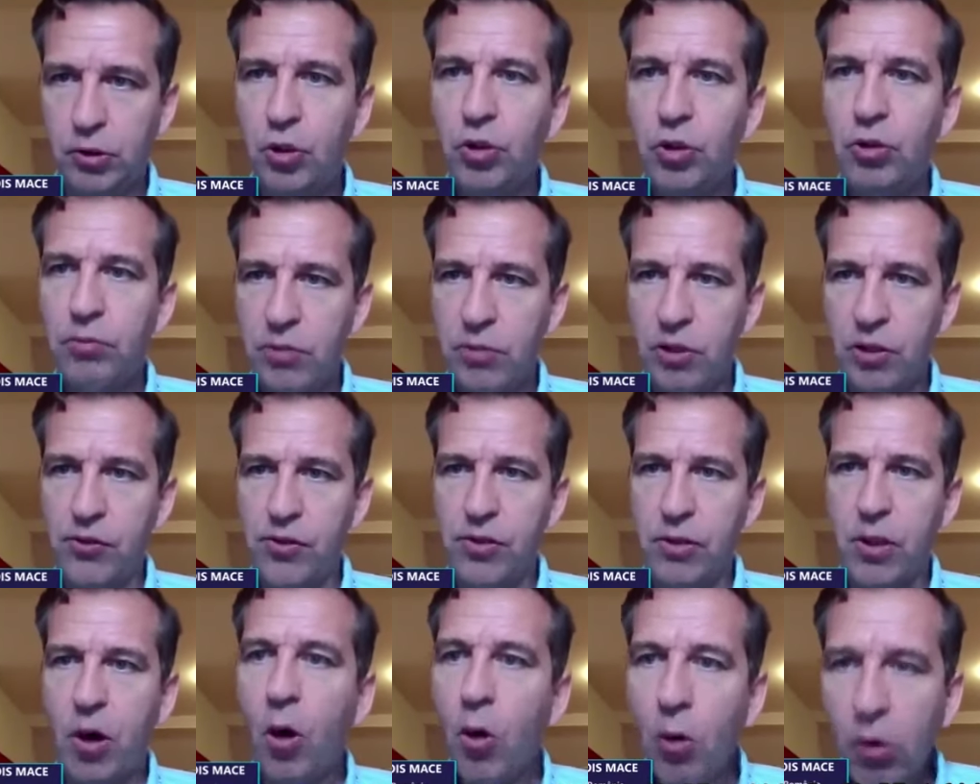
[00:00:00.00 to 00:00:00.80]
Two
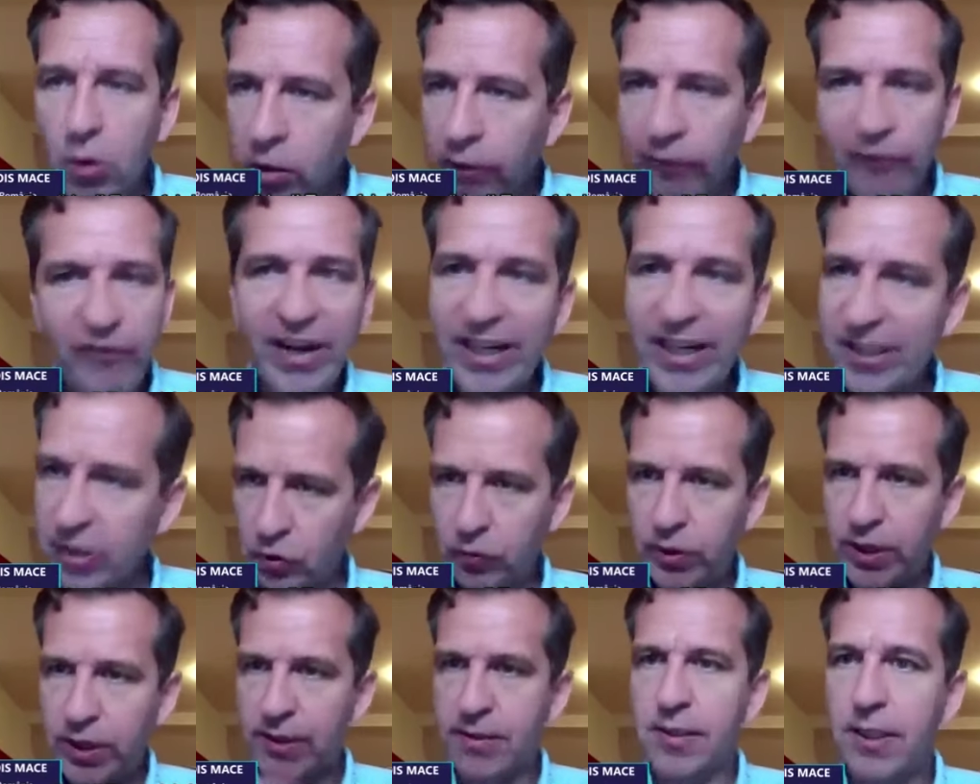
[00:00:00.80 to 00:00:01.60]
months. All the
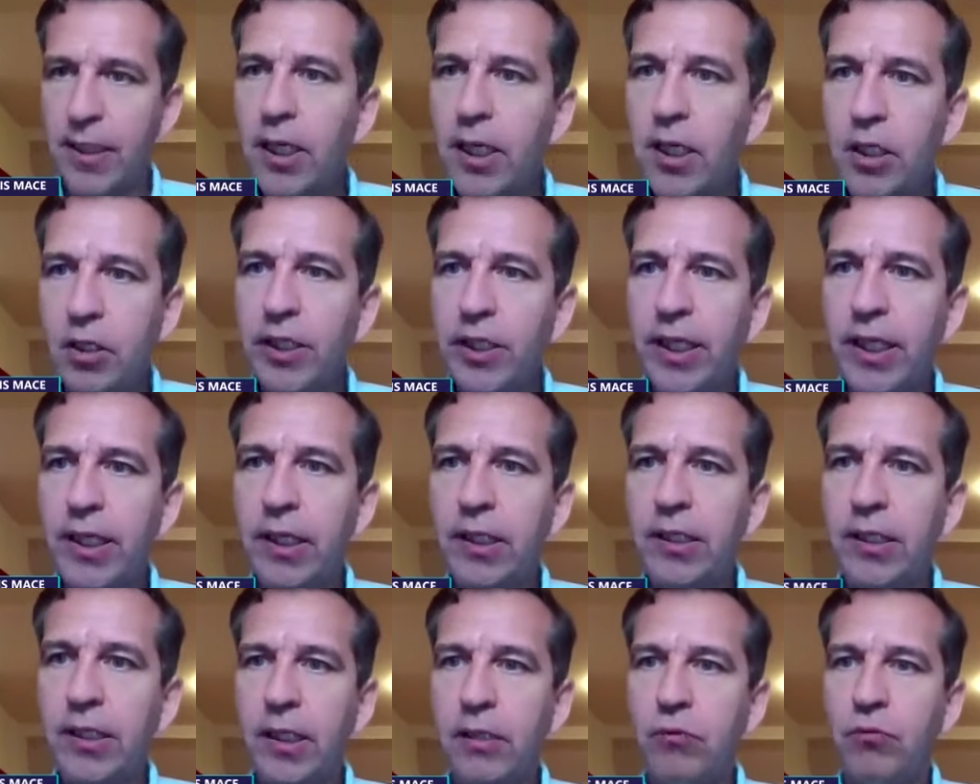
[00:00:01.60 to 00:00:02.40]
factories,
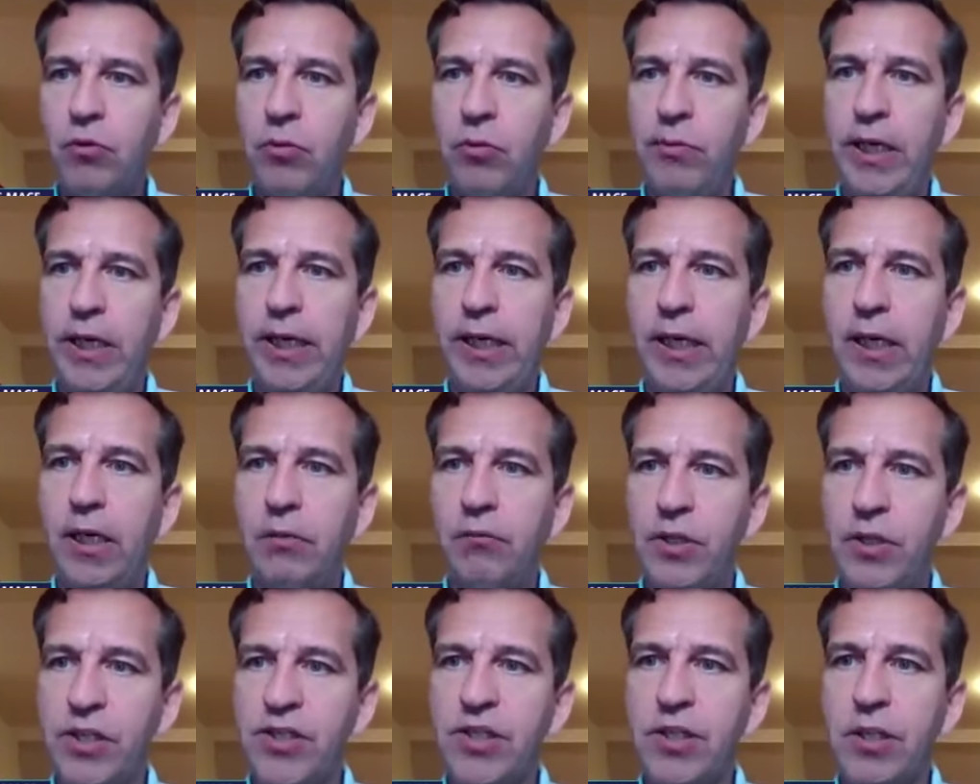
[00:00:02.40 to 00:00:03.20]
including in, in
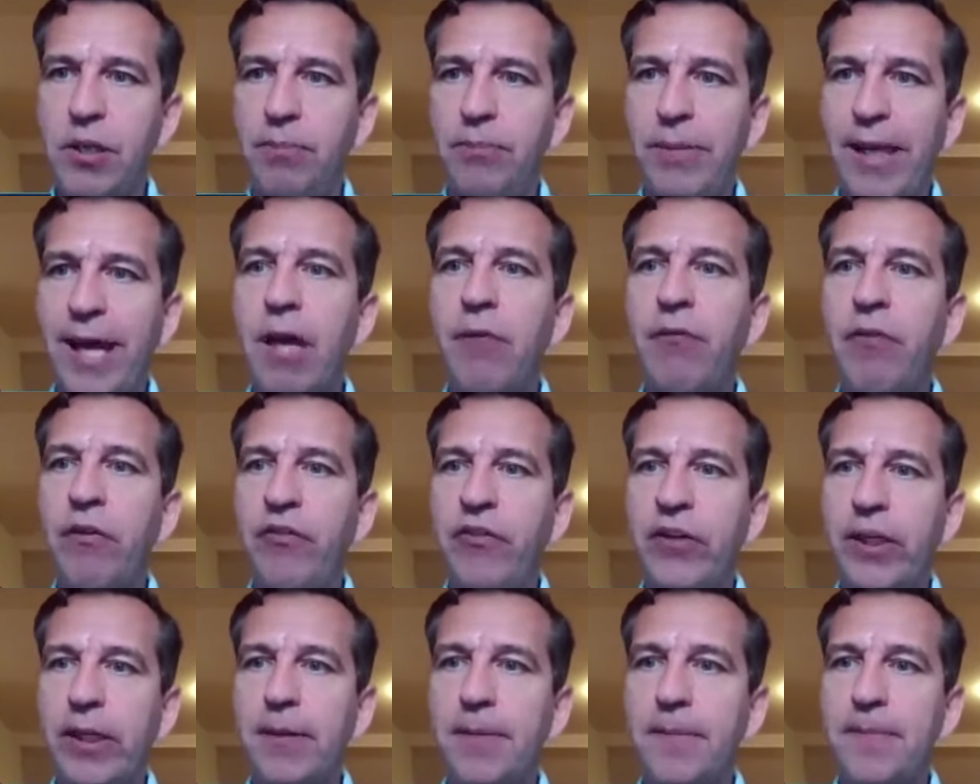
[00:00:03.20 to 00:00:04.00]
Romania, we stopped
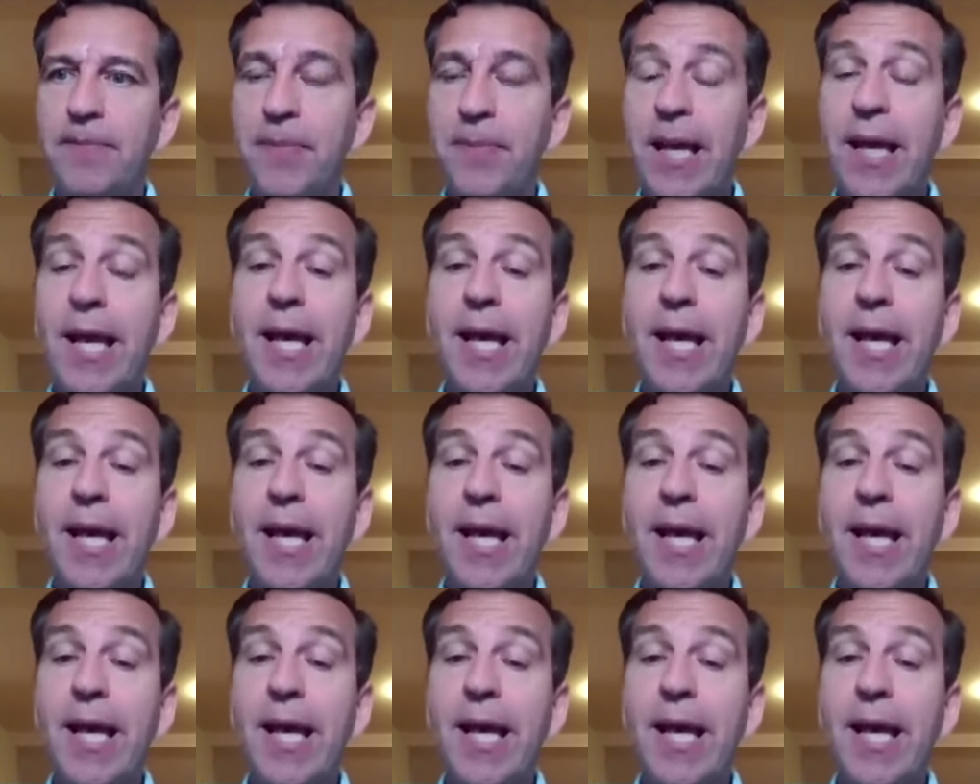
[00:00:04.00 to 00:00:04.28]
everything